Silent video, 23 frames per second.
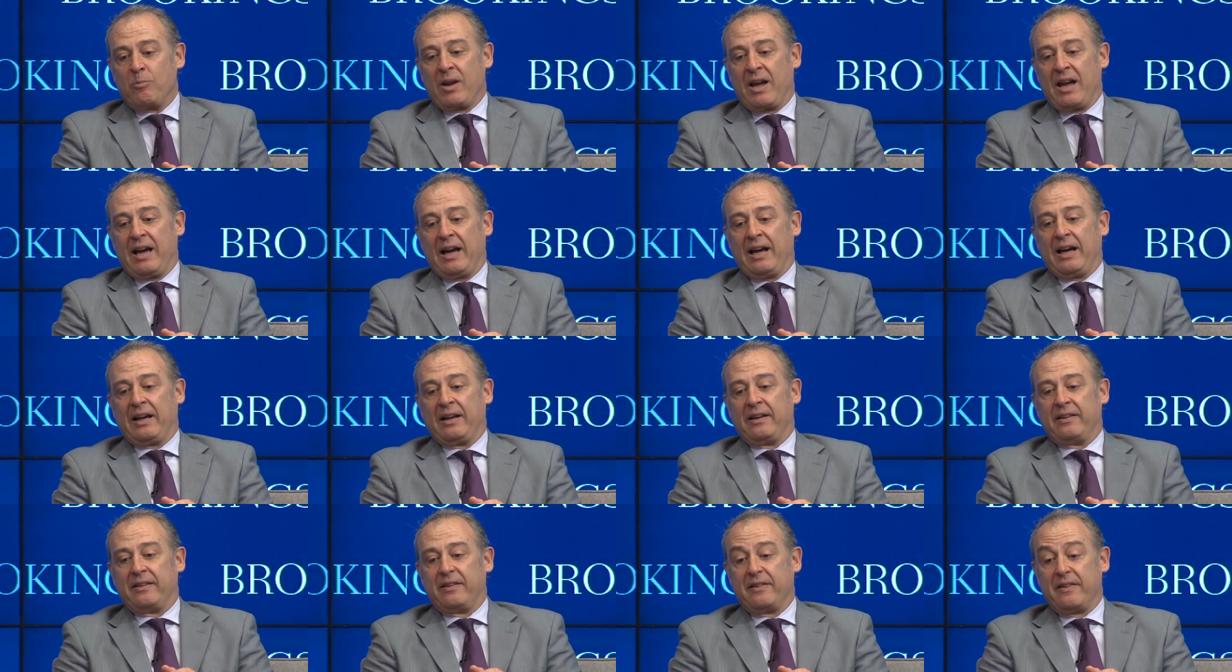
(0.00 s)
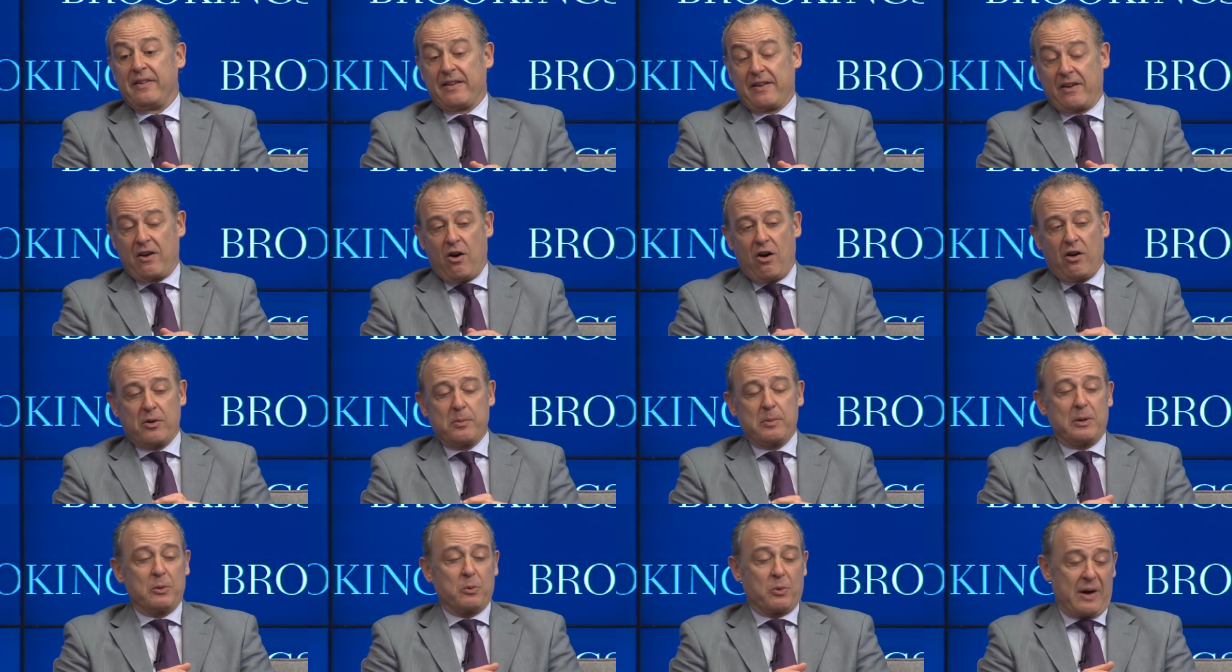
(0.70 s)
and the
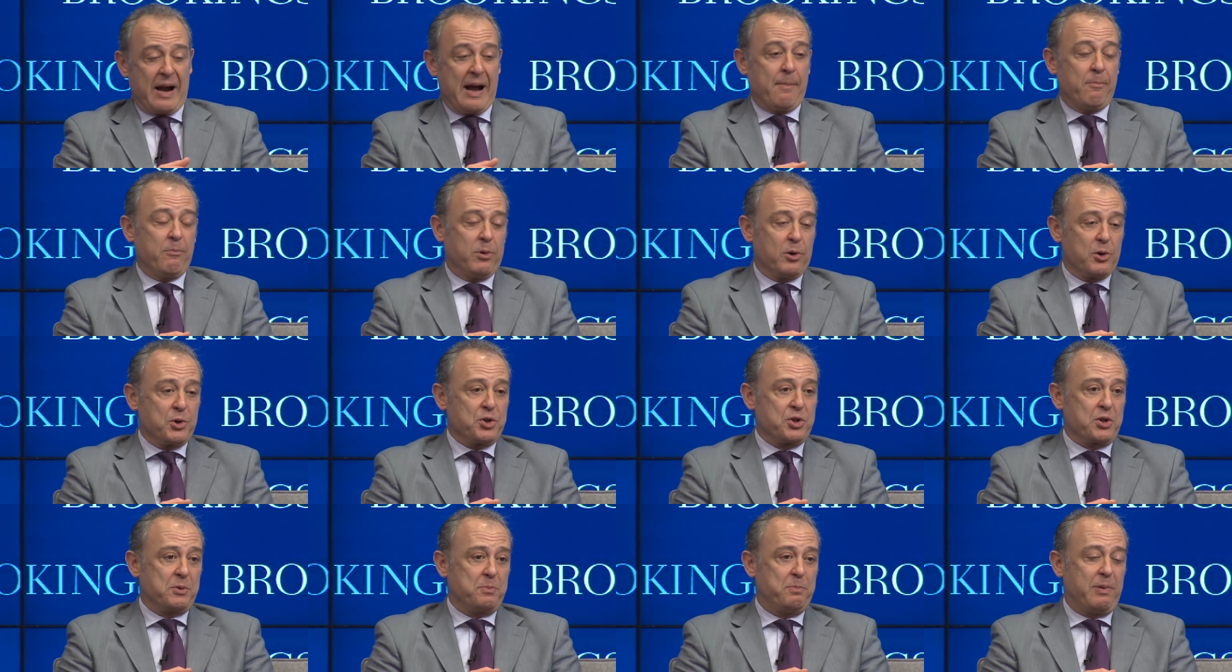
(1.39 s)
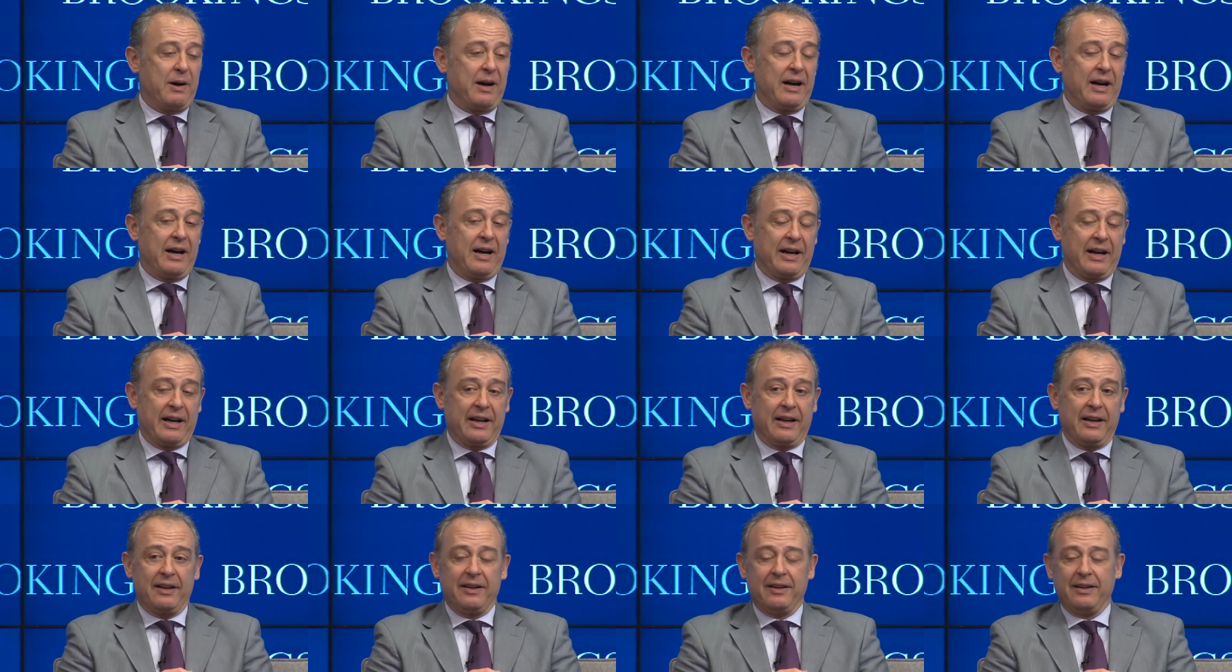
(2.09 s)
economy were ambushed
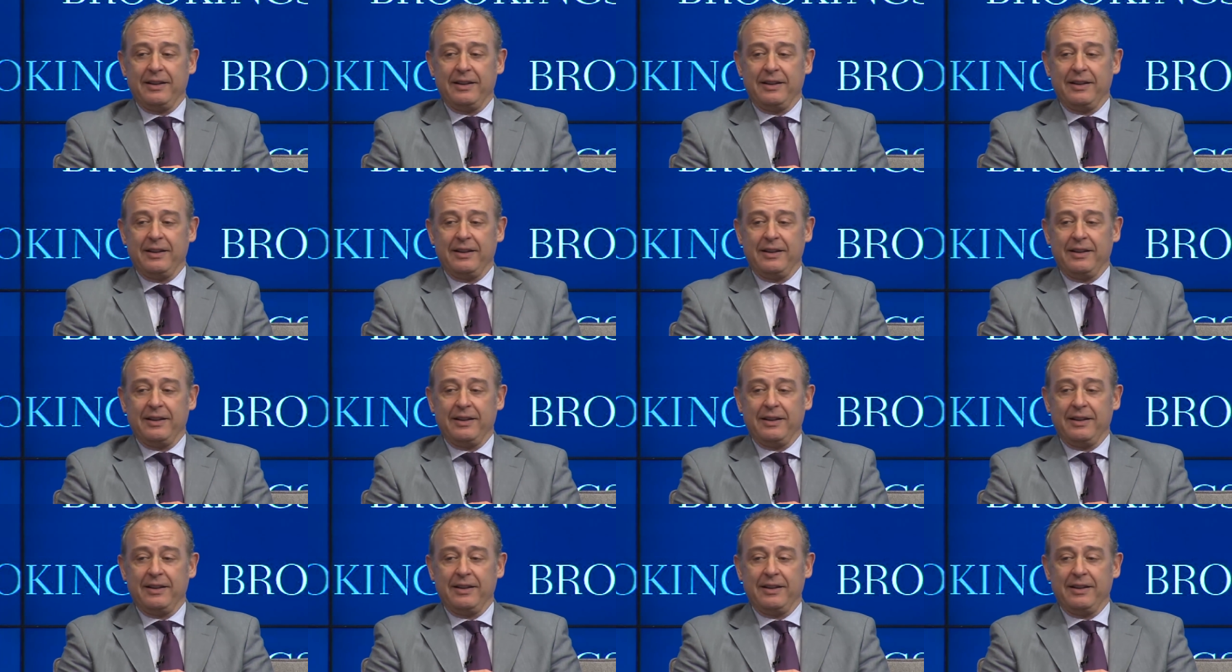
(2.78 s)
by